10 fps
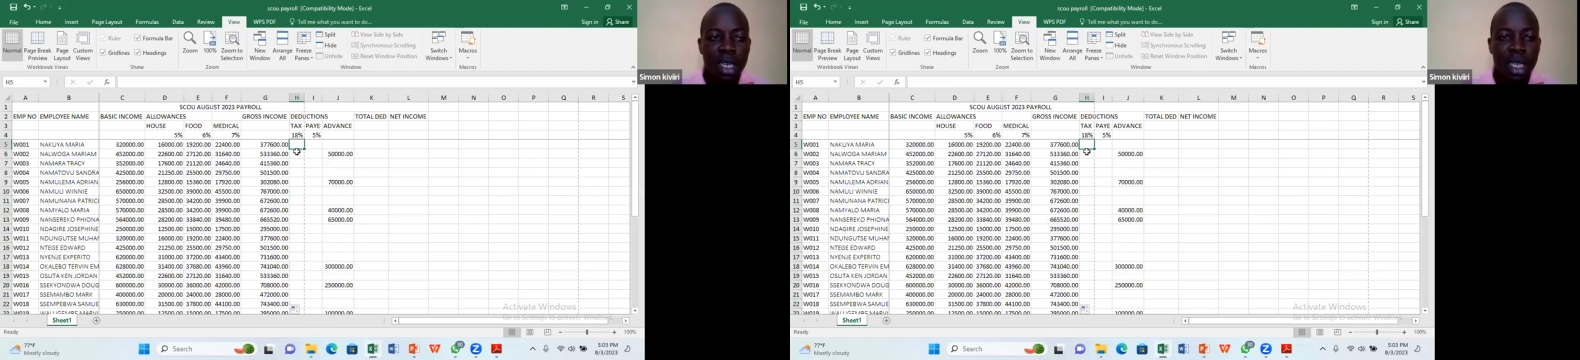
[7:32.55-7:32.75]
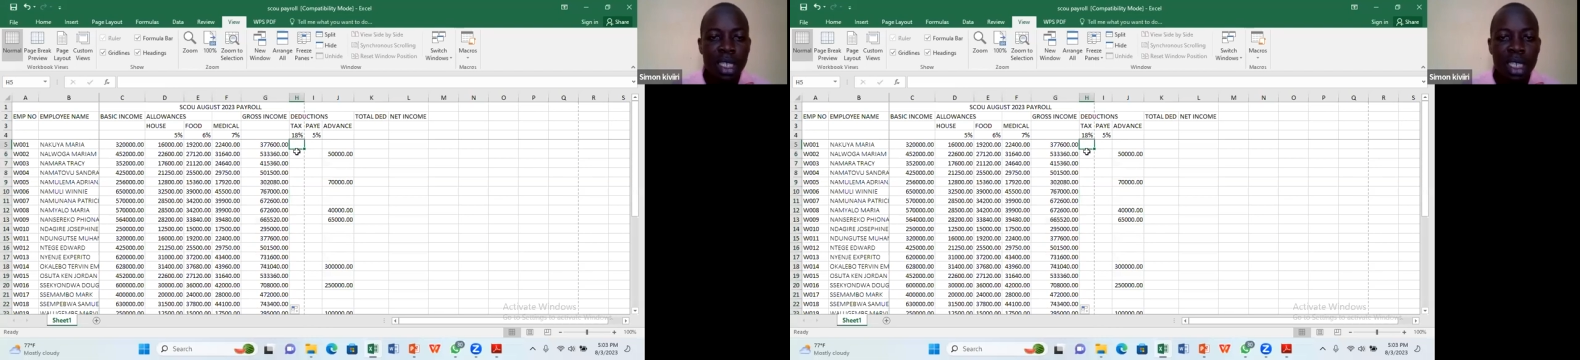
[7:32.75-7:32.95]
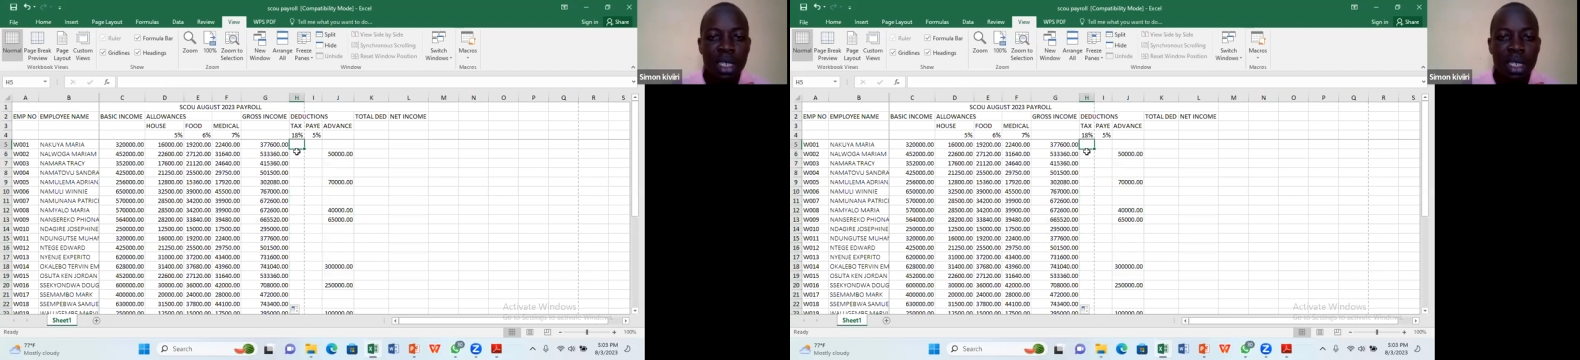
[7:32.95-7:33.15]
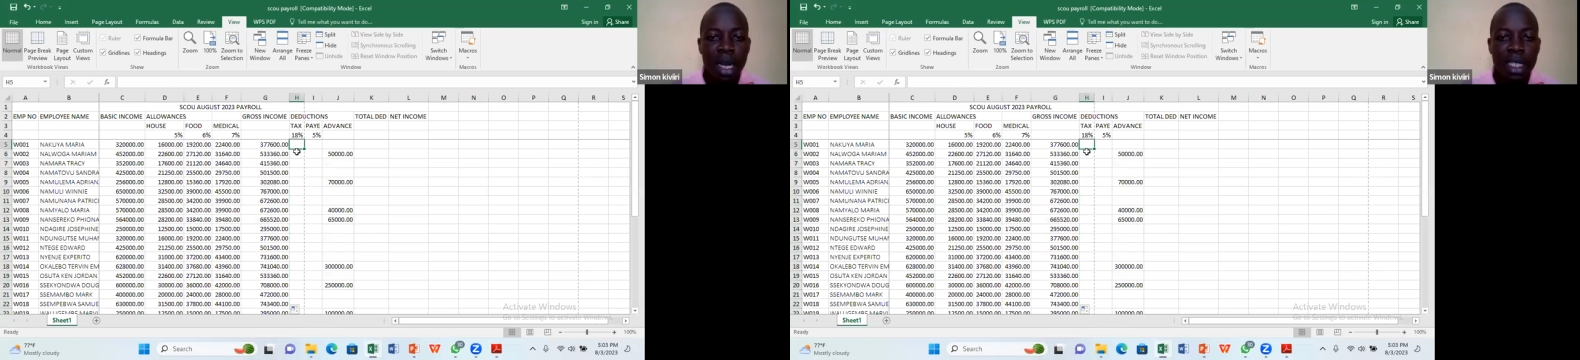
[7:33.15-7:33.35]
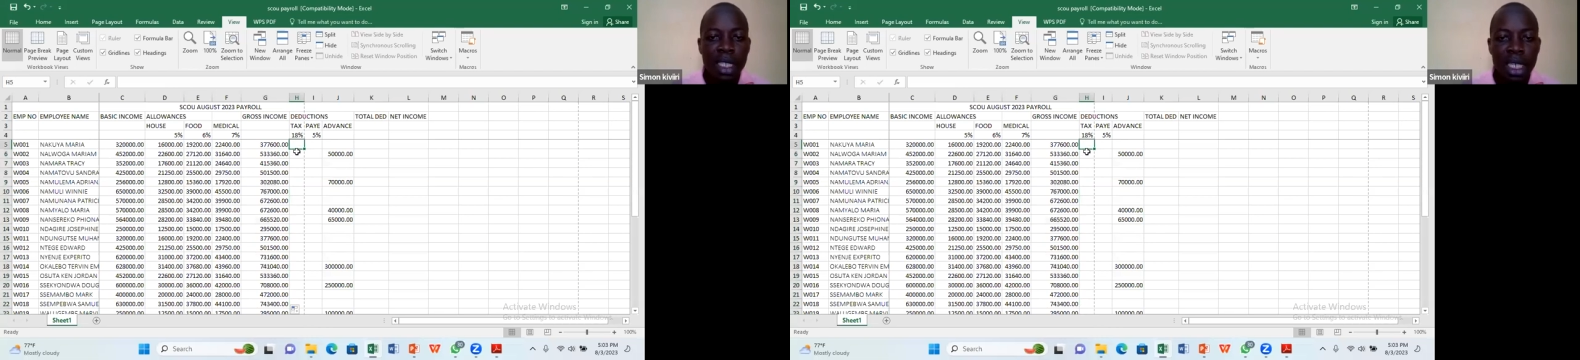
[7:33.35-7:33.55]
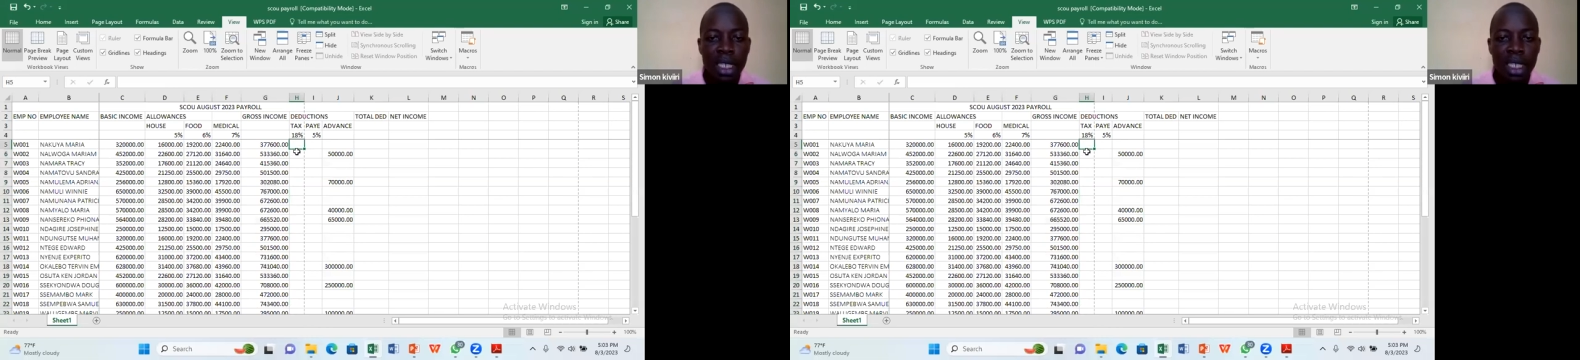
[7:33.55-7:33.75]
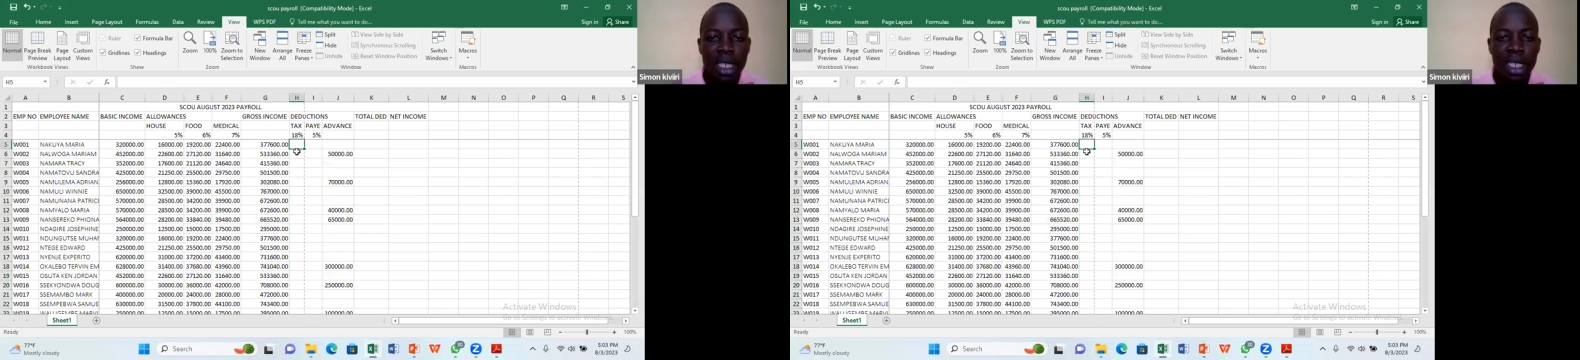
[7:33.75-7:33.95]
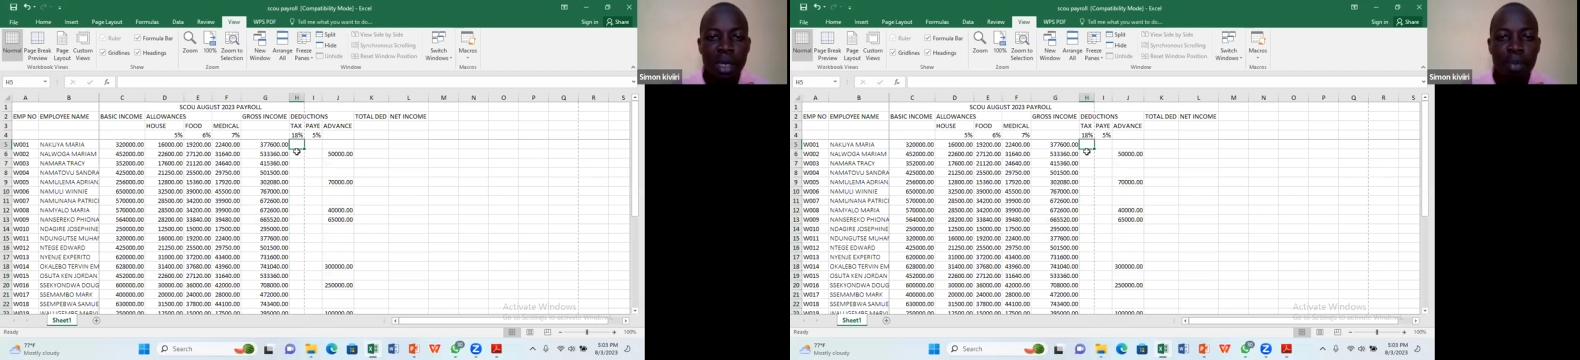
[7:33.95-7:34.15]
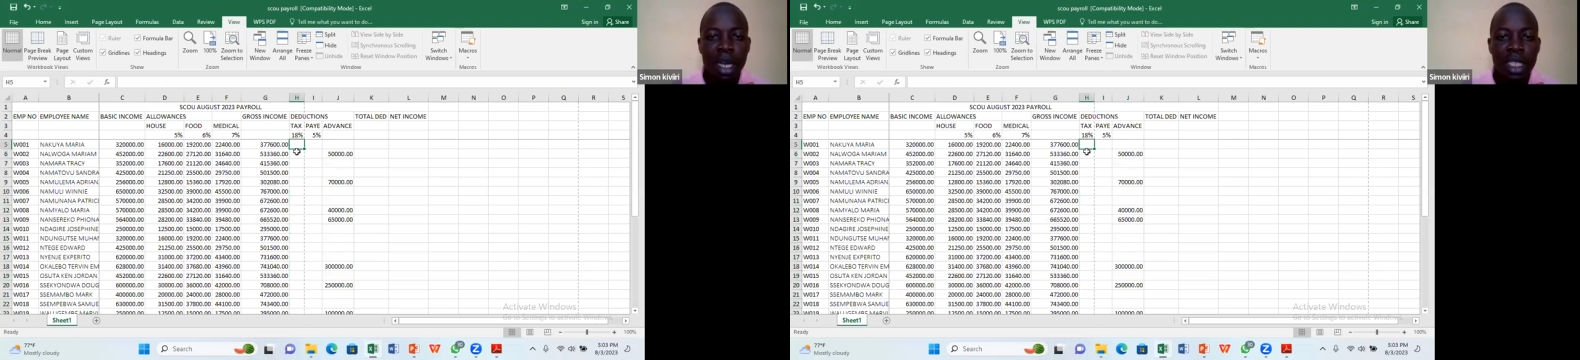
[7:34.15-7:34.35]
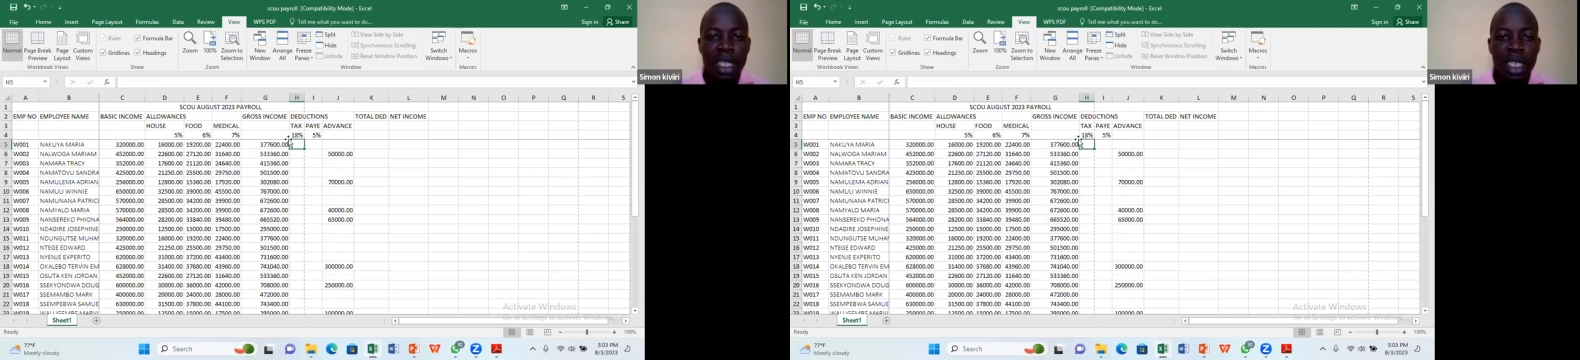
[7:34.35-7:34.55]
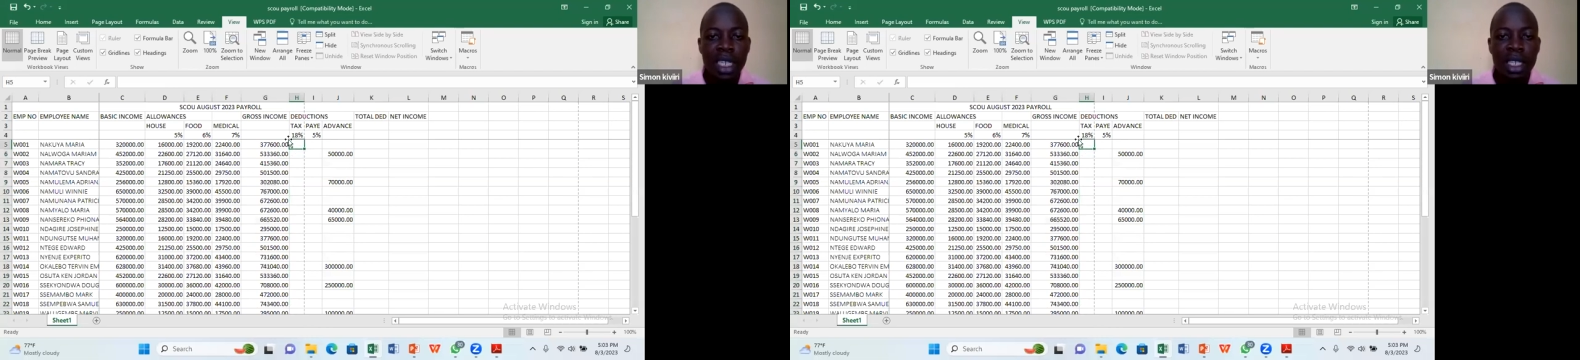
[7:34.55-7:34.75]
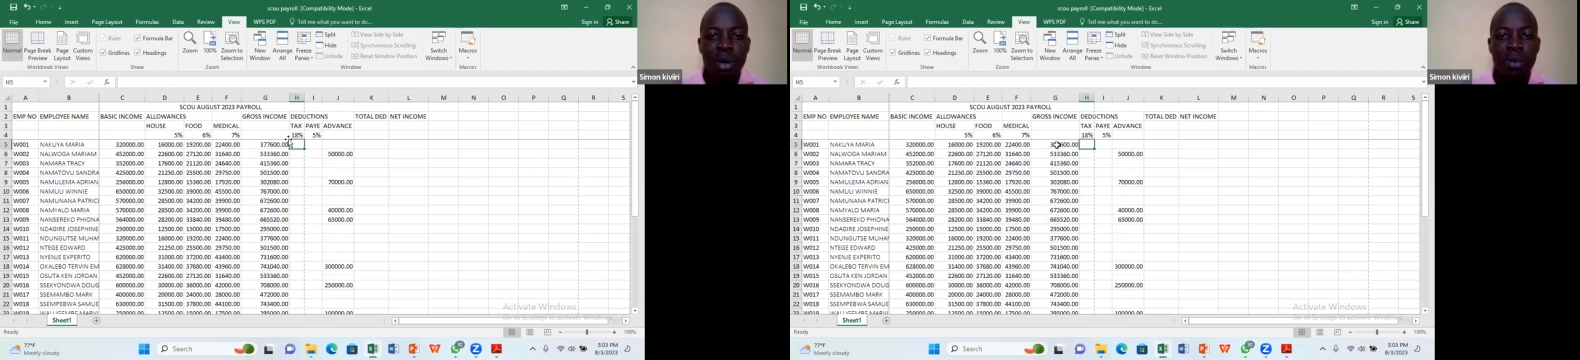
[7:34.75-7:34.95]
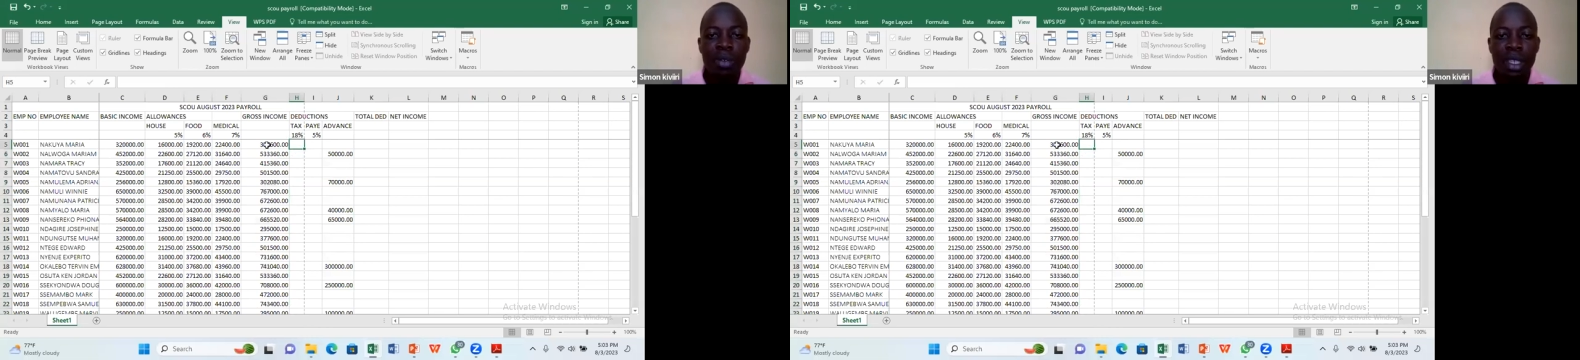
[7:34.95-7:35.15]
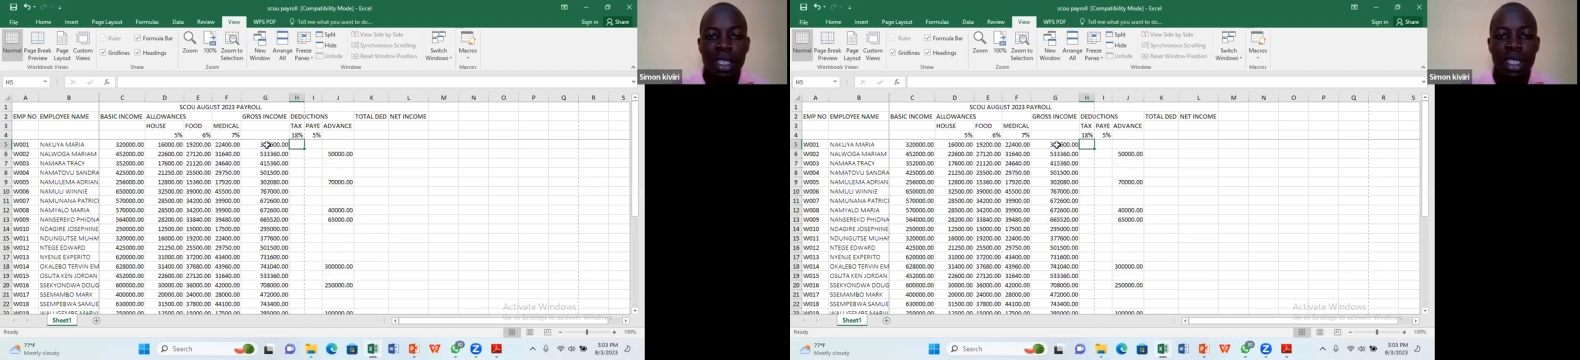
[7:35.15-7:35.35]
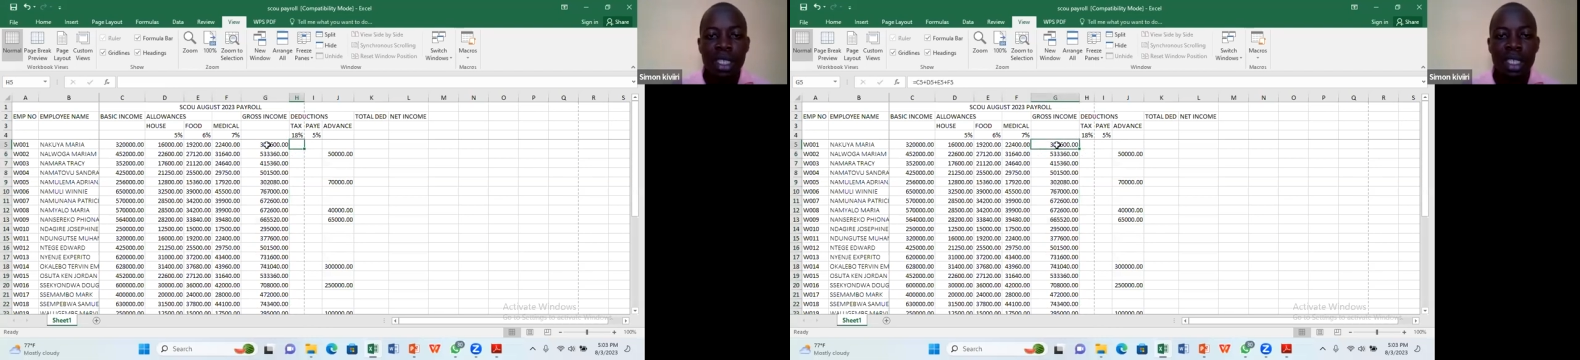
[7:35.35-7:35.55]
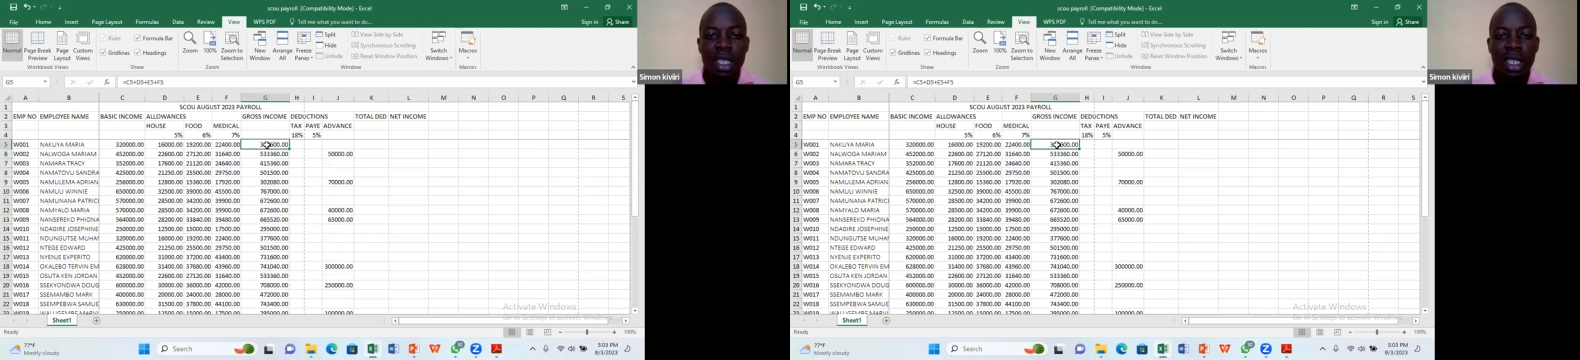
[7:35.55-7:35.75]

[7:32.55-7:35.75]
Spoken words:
18% is a percentage of this.